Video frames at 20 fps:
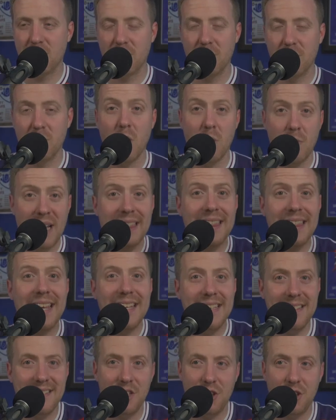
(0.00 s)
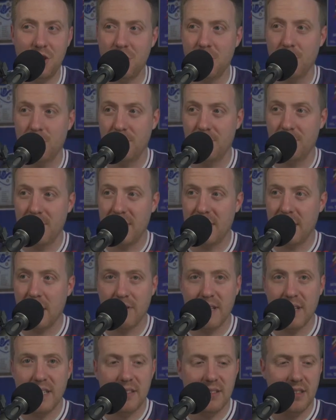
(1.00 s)
my latest short video
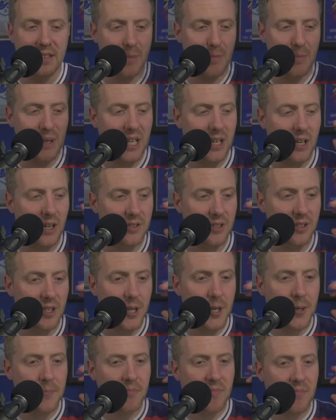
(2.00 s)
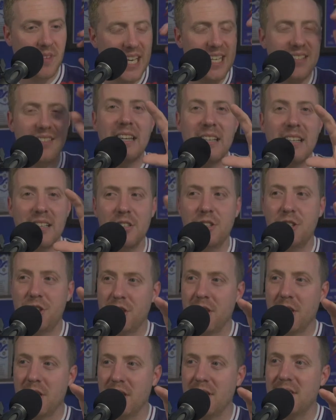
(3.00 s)
recently, because it's England
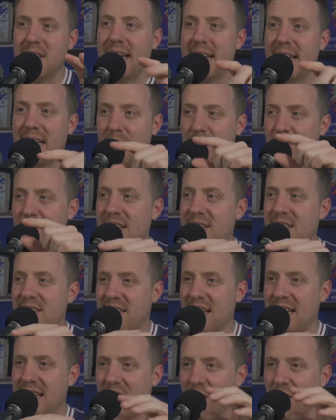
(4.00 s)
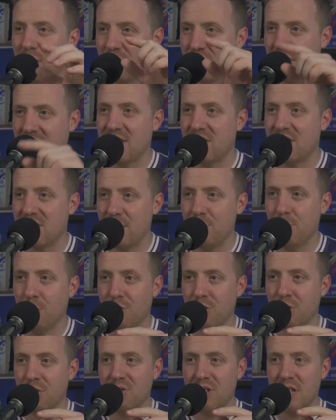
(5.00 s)
Shirt Day, and I'm raising that now because I can see
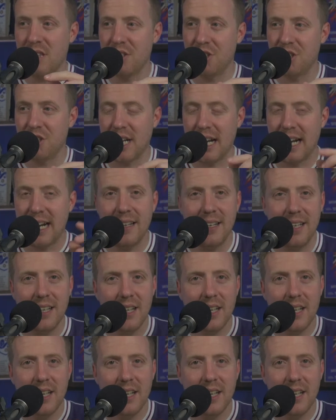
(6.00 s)
Russell's in the chat.